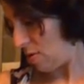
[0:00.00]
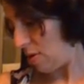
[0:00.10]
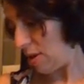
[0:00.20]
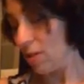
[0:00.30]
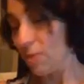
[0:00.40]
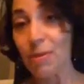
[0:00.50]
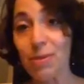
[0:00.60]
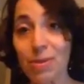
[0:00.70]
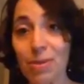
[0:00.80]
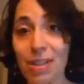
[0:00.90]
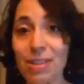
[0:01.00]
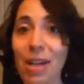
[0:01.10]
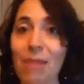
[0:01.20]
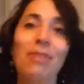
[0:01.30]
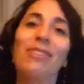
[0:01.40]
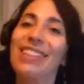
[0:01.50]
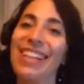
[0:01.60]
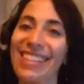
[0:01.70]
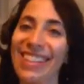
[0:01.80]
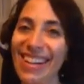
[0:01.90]
oh, I don't know, maybe she was going to chime in for a
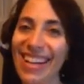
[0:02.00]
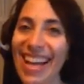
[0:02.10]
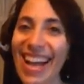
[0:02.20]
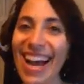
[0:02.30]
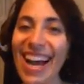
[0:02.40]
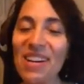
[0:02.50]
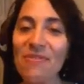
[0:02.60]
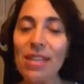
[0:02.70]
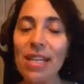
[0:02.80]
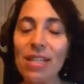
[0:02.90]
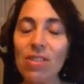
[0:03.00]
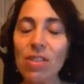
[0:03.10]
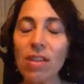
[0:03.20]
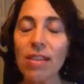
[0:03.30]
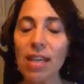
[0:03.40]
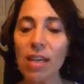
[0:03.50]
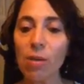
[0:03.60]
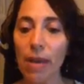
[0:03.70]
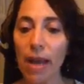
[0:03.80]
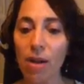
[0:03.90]
second there, is to think
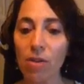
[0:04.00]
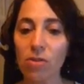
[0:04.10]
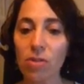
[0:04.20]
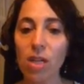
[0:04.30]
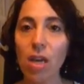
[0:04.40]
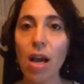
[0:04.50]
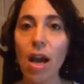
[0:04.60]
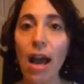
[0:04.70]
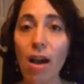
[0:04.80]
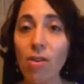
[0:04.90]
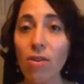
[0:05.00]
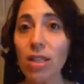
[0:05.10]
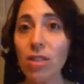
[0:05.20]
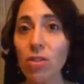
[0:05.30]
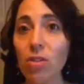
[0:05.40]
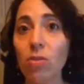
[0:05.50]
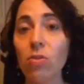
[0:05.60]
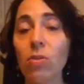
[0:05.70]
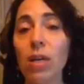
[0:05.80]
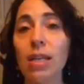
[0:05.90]
about how can
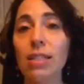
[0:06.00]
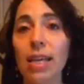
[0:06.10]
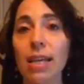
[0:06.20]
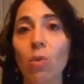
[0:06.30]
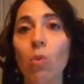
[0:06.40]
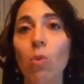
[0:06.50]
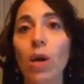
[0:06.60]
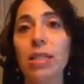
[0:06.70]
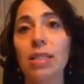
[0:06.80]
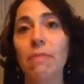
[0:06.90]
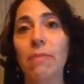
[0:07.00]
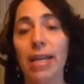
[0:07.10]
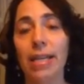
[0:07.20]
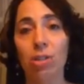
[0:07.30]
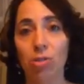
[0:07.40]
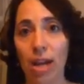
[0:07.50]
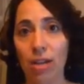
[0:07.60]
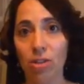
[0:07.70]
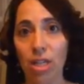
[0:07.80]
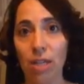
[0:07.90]
you take a one-to-many
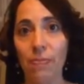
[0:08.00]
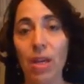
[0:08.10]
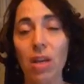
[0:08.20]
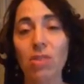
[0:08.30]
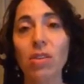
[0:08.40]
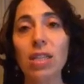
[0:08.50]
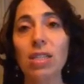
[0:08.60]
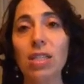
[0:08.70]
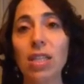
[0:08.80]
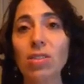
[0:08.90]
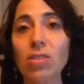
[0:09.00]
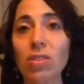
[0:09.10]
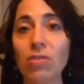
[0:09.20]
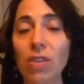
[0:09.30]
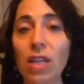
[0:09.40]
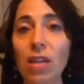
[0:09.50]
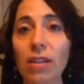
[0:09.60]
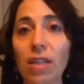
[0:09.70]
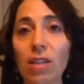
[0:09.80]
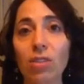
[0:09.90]
strategy so that it doesn't just
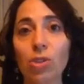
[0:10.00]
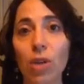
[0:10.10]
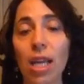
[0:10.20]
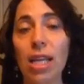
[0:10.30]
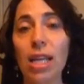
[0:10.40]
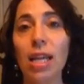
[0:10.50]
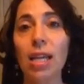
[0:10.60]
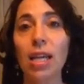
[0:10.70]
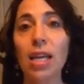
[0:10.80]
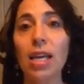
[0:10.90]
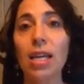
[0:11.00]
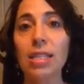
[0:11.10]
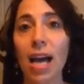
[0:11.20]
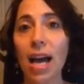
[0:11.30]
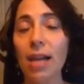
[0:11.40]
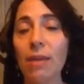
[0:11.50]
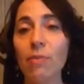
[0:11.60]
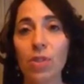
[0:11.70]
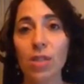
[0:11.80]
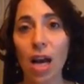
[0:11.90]
feel that you're trading
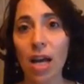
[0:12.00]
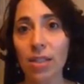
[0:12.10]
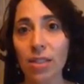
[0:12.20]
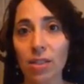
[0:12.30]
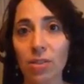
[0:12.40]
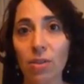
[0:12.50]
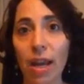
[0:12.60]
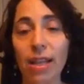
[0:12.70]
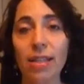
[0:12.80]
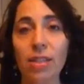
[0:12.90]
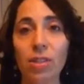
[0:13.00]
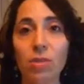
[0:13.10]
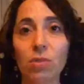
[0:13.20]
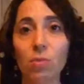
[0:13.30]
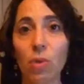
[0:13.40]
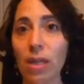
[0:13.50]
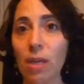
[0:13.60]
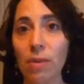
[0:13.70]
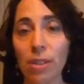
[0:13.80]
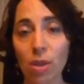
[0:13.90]
time for dollars, right? That it's just
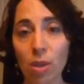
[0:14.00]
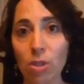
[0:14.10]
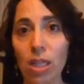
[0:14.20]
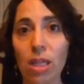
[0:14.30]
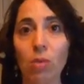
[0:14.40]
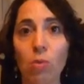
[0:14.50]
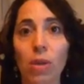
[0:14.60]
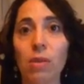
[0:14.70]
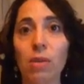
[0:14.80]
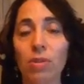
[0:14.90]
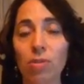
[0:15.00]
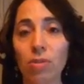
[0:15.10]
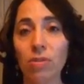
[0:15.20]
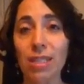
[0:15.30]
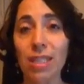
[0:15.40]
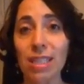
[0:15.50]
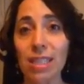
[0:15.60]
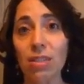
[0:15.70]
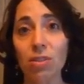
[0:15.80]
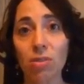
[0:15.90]
one-on-one coaching or one-on-one services
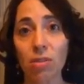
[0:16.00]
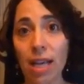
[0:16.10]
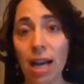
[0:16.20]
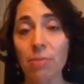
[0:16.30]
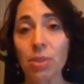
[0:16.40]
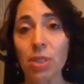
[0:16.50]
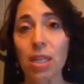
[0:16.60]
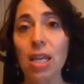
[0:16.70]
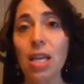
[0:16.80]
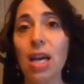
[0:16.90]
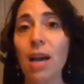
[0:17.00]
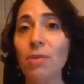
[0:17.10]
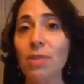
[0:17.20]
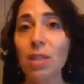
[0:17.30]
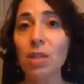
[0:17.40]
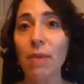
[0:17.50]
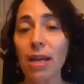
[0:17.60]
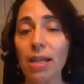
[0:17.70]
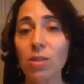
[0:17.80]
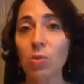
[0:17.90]
and that's your only option. I will tell you,
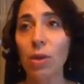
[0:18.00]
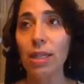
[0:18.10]
back in